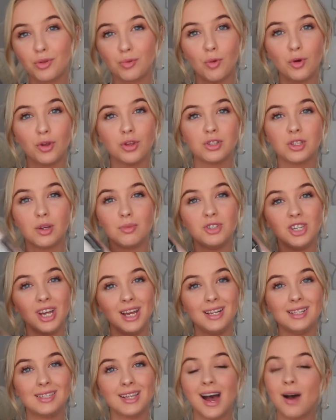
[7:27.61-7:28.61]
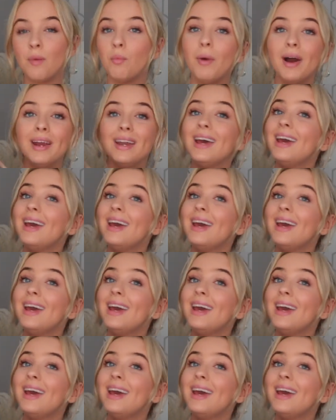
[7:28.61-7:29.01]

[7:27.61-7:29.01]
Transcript: with some jeans and white